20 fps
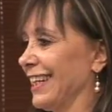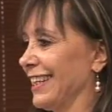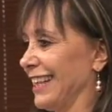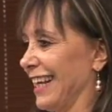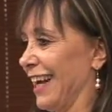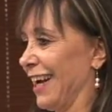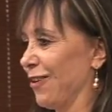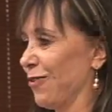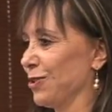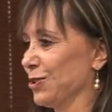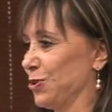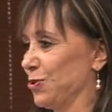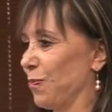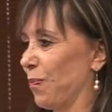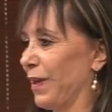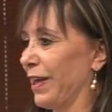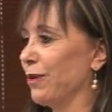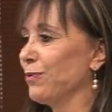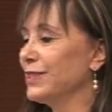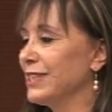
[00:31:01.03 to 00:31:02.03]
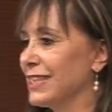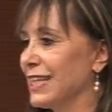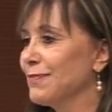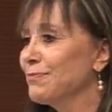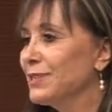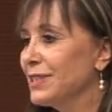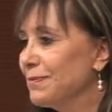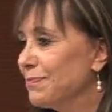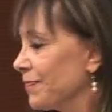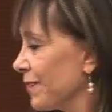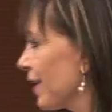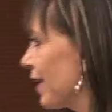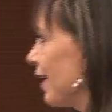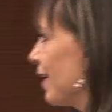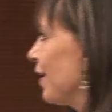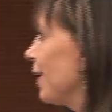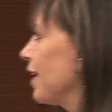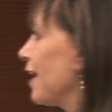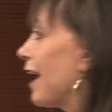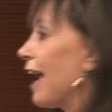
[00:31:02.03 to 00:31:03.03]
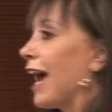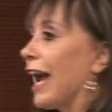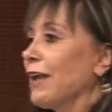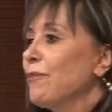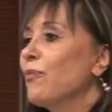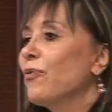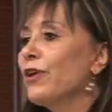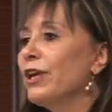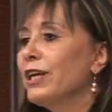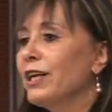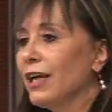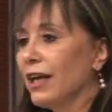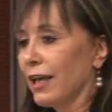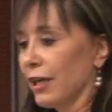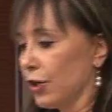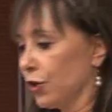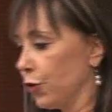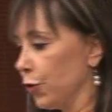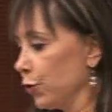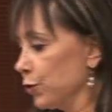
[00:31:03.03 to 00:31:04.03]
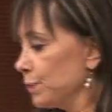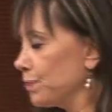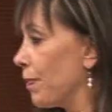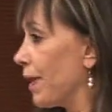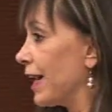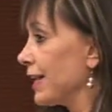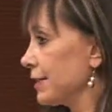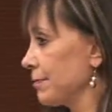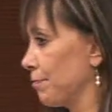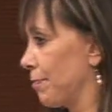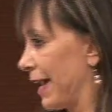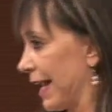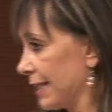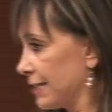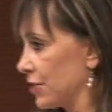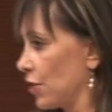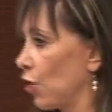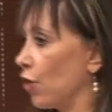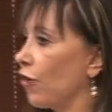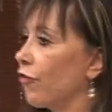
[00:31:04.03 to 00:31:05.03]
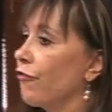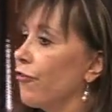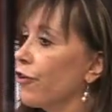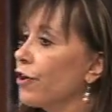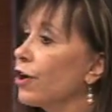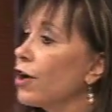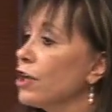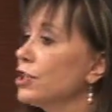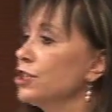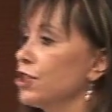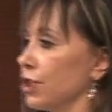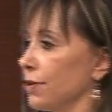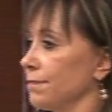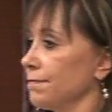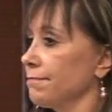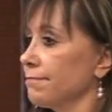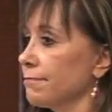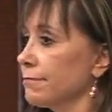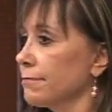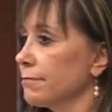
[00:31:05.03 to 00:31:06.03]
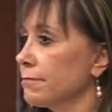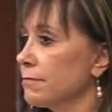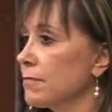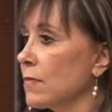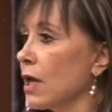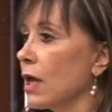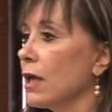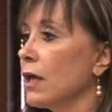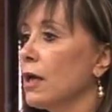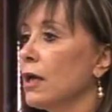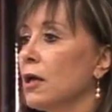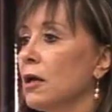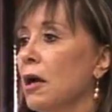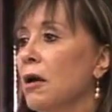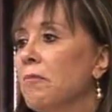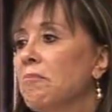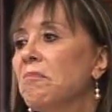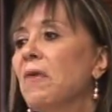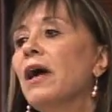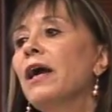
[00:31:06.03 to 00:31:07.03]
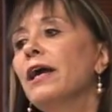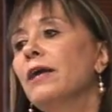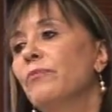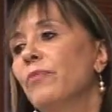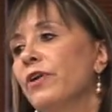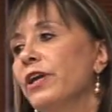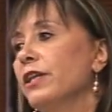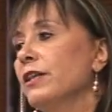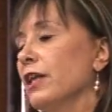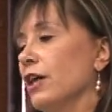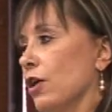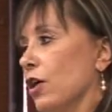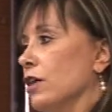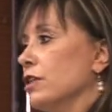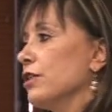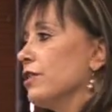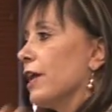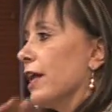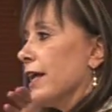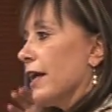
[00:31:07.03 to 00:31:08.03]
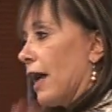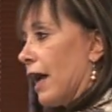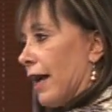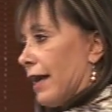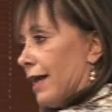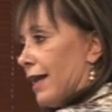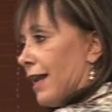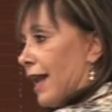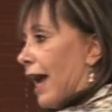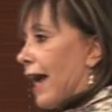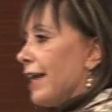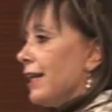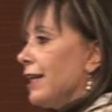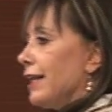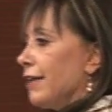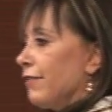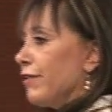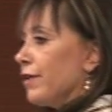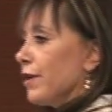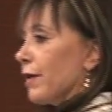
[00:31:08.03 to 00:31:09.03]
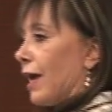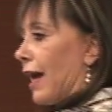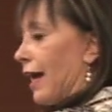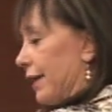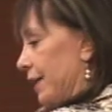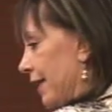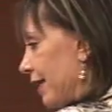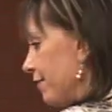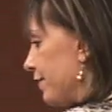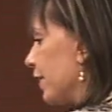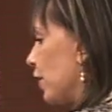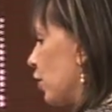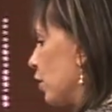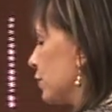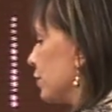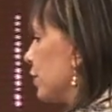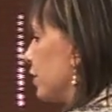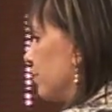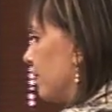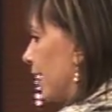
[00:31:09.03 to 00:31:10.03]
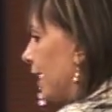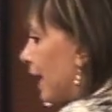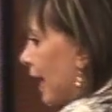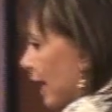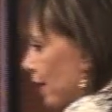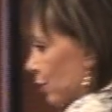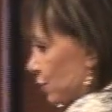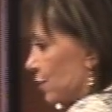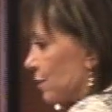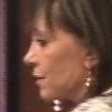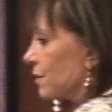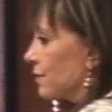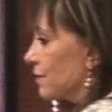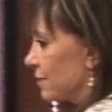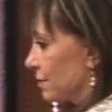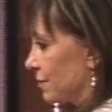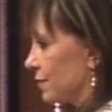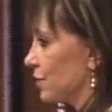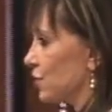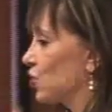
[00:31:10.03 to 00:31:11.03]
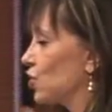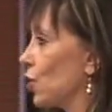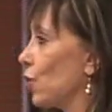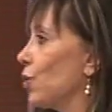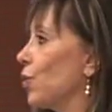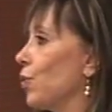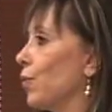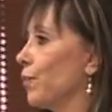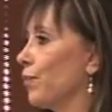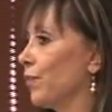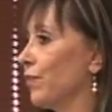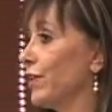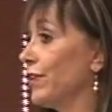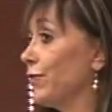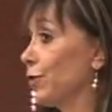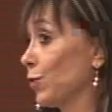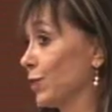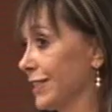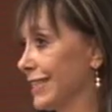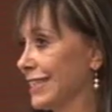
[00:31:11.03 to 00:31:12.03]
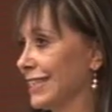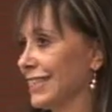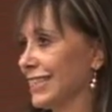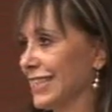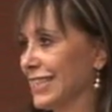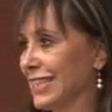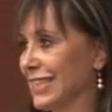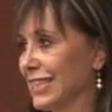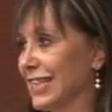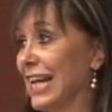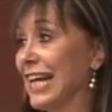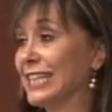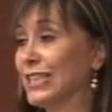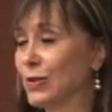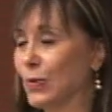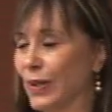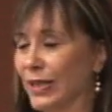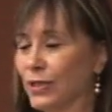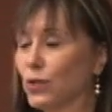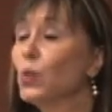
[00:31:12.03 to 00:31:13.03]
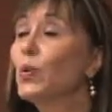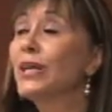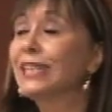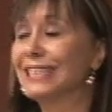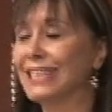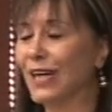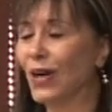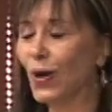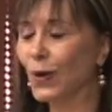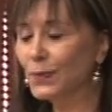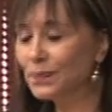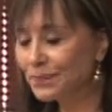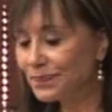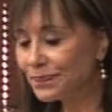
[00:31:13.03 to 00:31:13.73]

that I want to play with something, I bring a huge bag, bags of condom. I bring the condom, I, I, leave, I leave the condom in my house. So this was last week, two weeks ago.